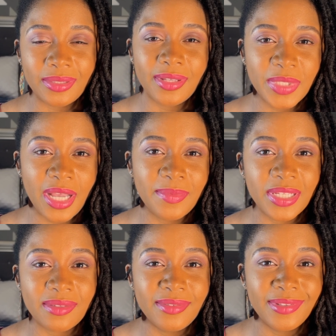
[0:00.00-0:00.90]
sometimes
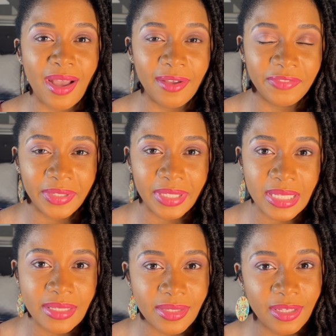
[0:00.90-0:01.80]
it's not very
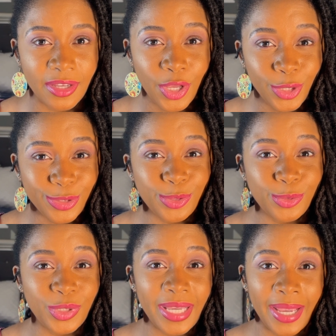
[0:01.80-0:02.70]
easy to
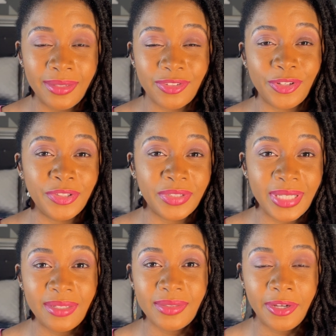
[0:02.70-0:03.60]
get certain
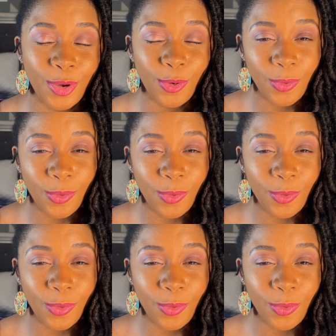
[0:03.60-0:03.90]
things here,